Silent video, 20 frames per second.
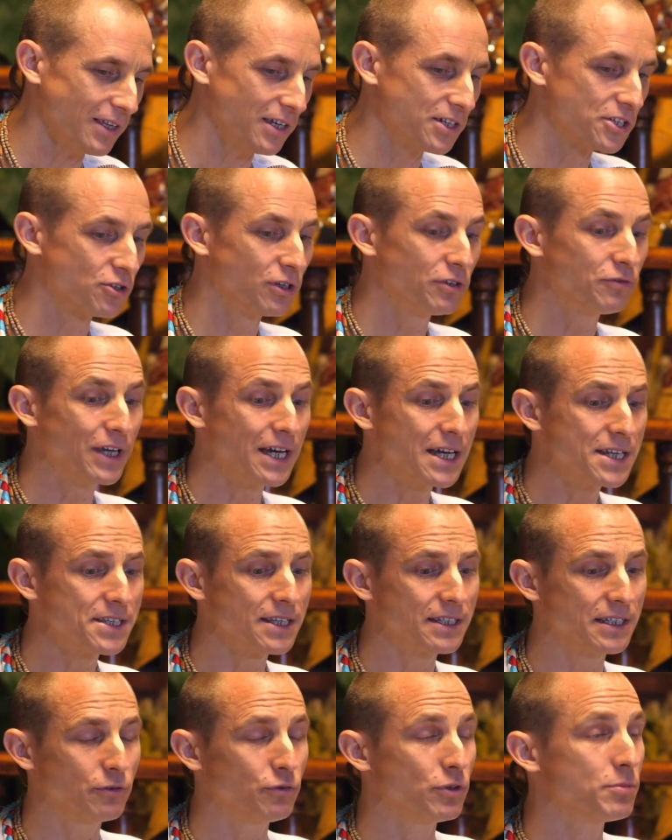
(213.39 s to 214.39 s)
So
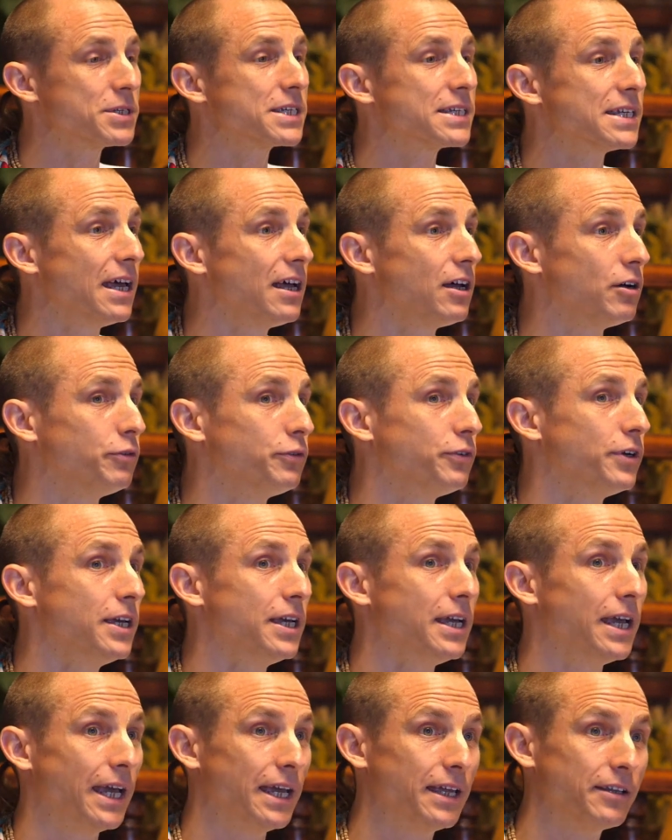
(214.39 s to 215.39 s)
Vyasadev himself
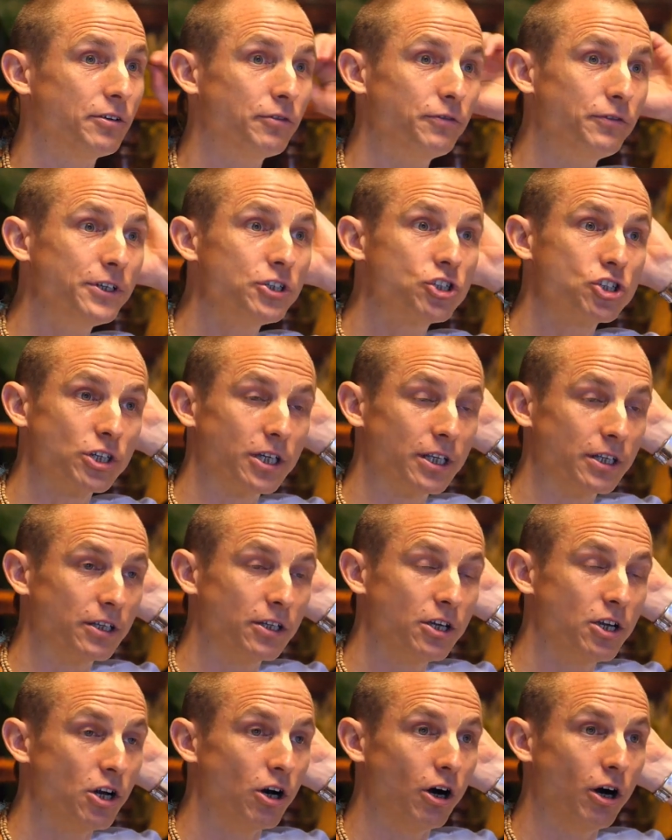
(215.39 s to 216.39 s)
had a vision
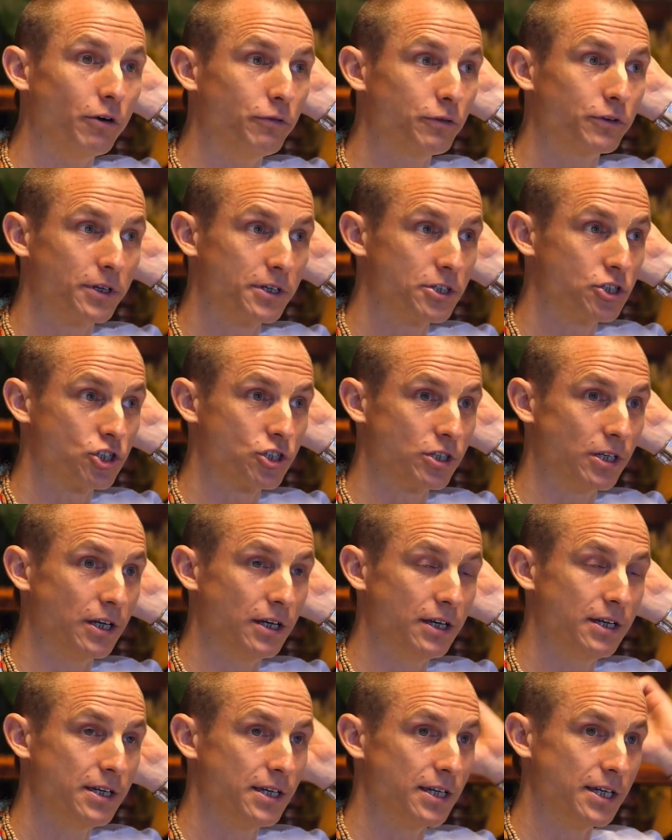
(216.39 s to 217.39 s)
of
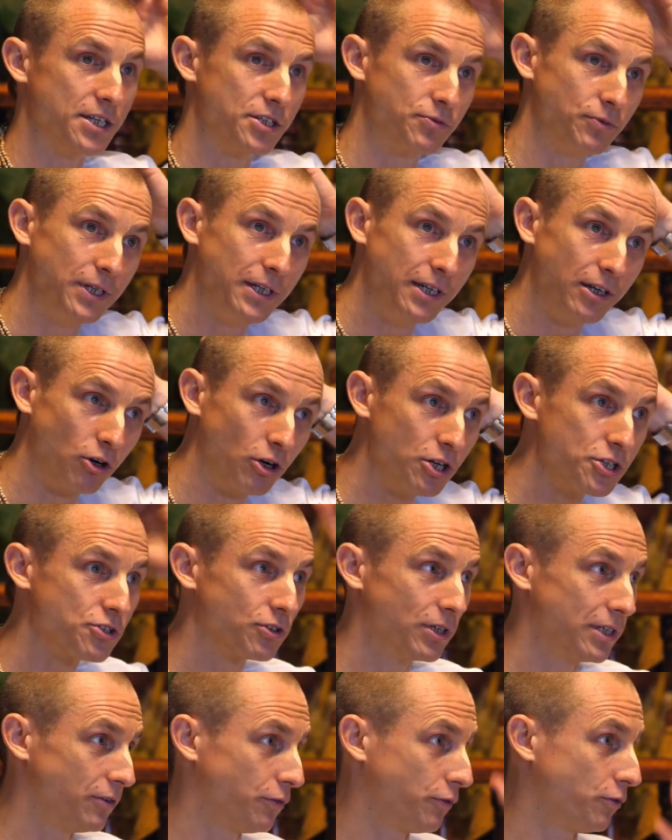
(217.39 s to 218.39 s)
Krishna, as we hear also
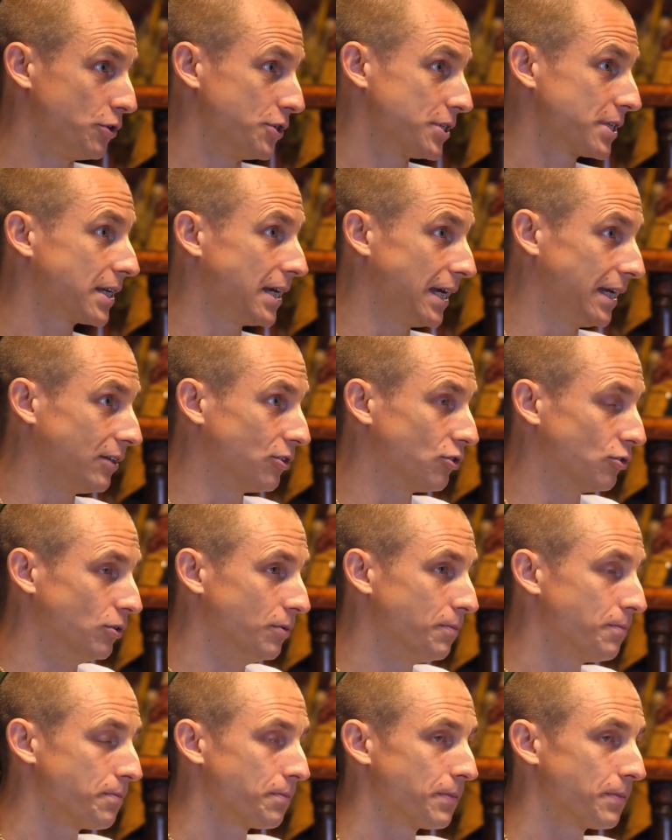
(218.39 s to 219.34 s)
in the first canto.